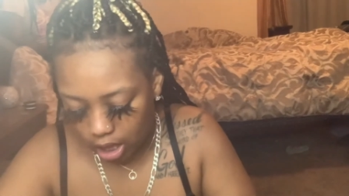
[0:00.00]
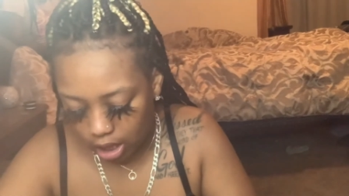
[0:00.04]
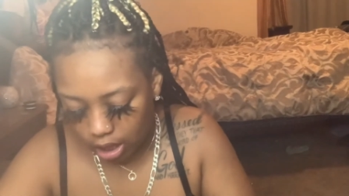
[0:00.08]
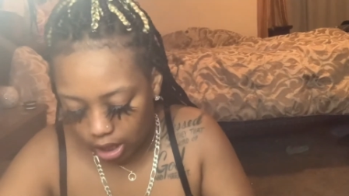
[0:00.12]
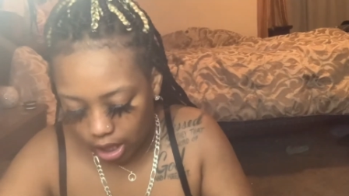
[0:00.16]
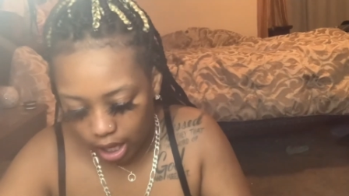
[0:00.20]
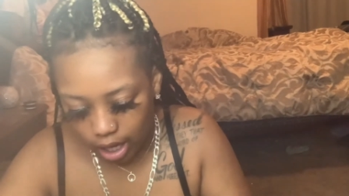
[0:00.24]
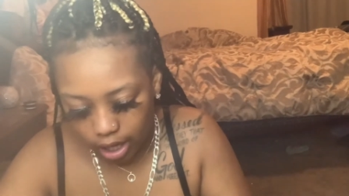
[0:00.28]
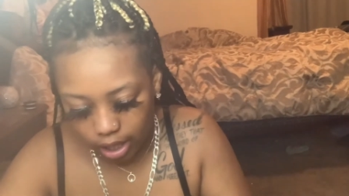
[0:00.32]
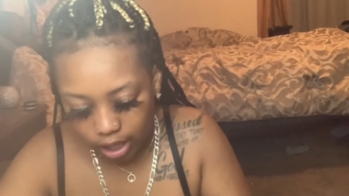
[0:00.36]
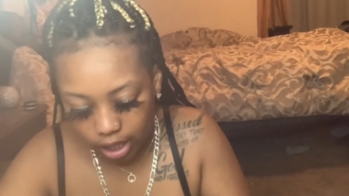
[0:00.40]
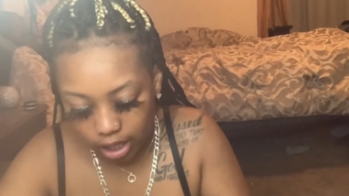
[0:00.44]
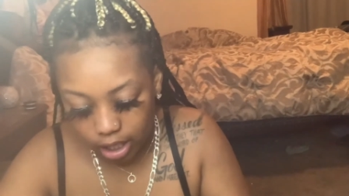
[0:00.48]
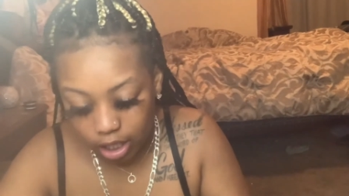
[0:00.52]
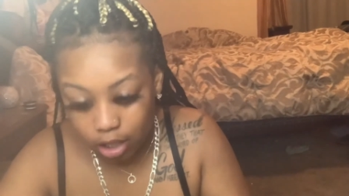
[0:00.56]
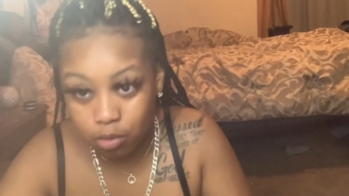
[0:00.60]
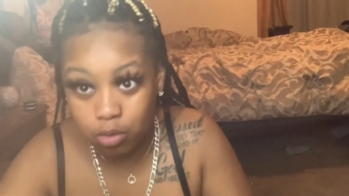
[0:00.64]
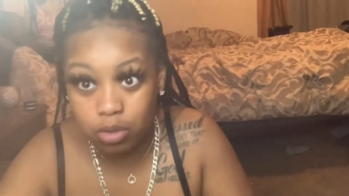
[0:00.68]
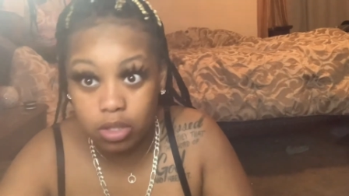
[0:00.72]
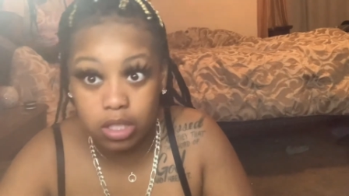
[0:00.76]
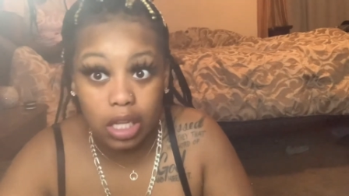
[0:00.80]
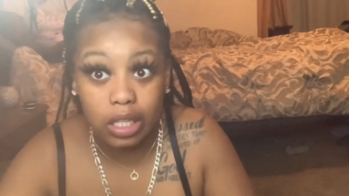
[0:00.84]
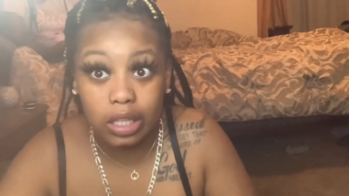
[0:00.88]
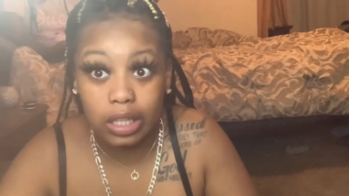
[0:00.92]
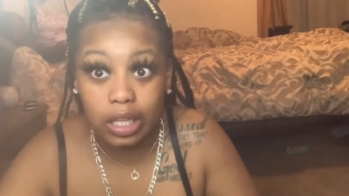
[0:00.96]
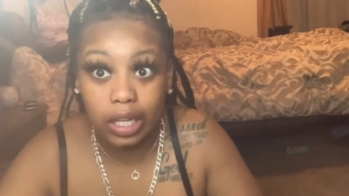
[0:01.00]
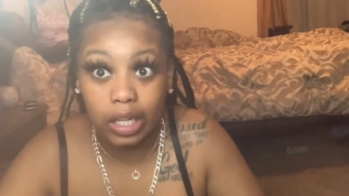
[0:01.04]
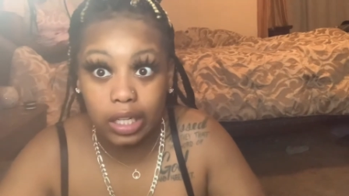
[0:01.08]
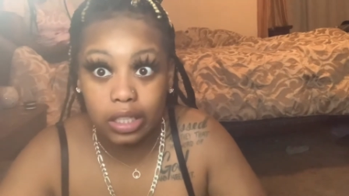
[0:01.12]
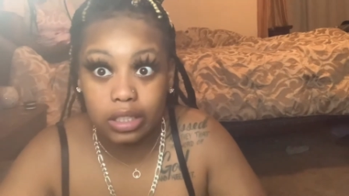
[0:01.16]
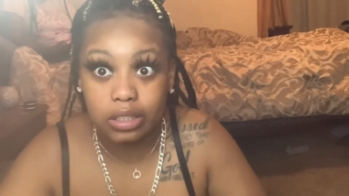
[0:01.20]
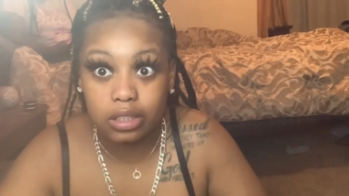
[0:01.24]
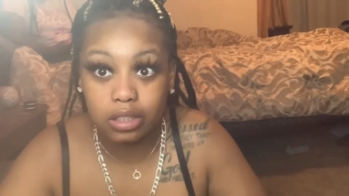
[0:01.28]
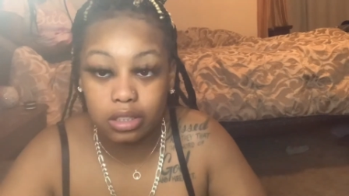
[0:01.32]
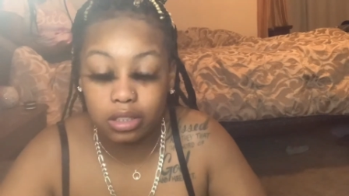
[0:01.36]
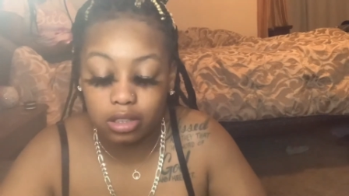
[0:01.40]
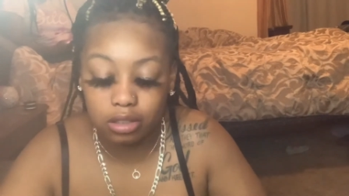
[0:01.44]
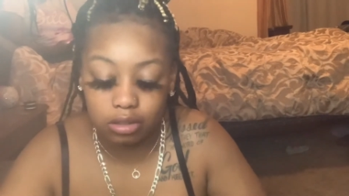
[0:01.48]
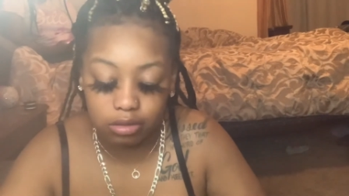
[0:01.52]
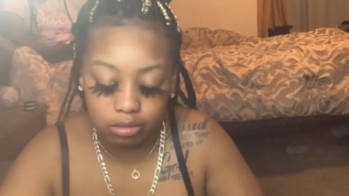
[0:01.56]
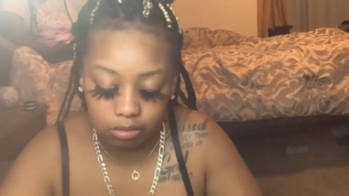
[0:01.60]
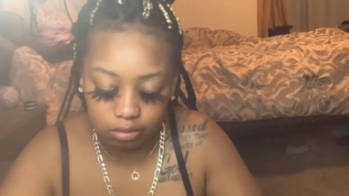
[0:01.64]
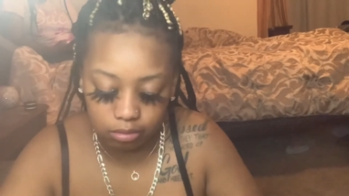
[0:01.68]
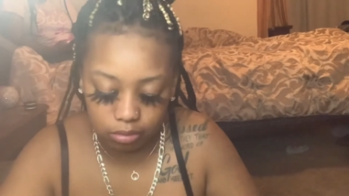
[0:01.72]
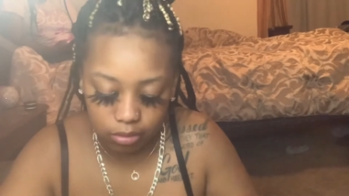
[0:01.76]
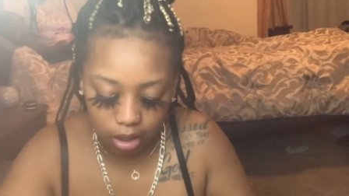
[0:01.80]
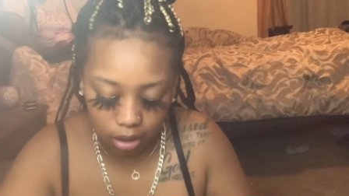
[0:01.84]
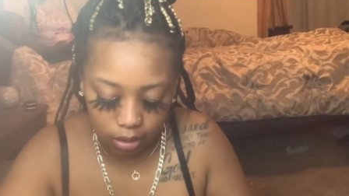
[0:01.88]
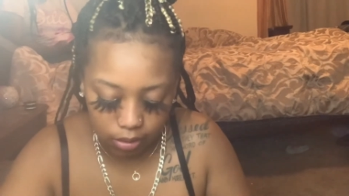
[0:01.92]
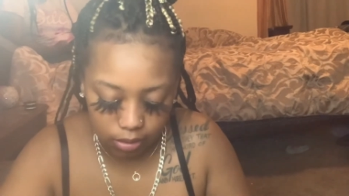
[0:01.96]
Like, and this was like last year
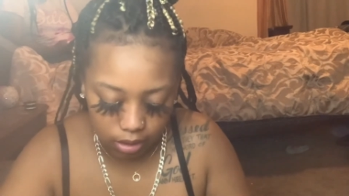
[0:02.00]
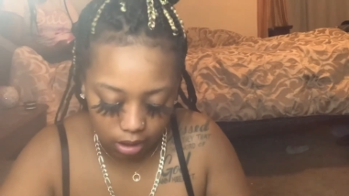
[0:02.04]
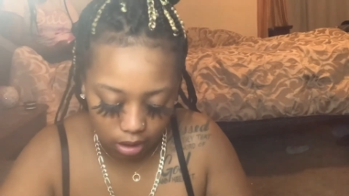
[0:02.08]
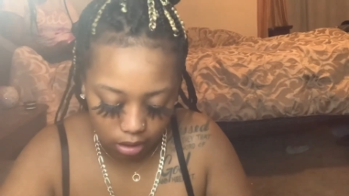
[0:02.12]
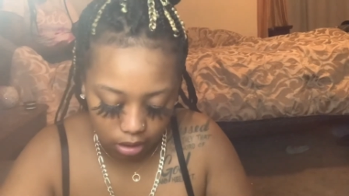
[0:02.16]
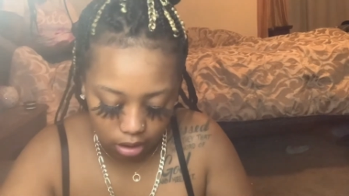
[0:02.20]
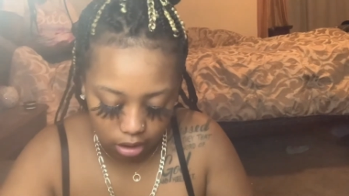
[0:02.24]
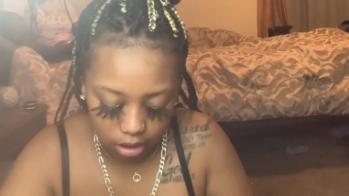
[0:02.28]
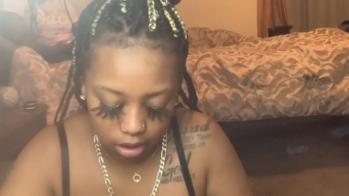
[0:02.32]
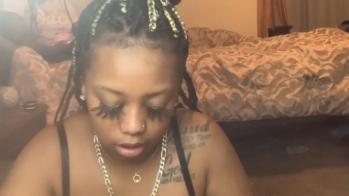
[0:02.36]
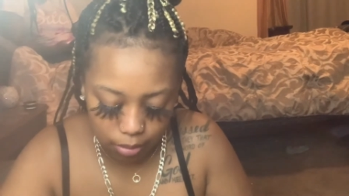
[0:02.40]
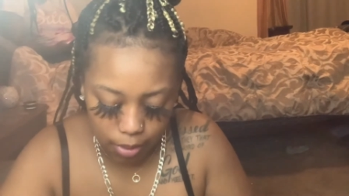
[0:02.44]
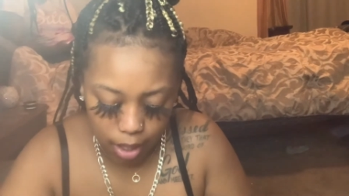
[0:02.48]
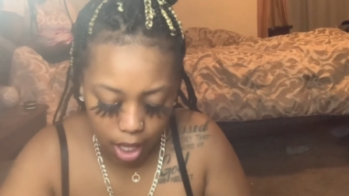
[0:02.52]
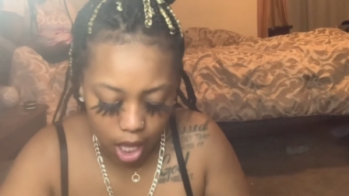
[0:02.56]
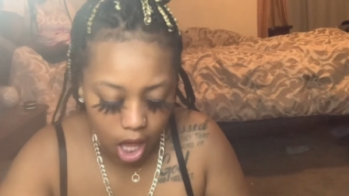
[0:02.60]
when I was talking to him.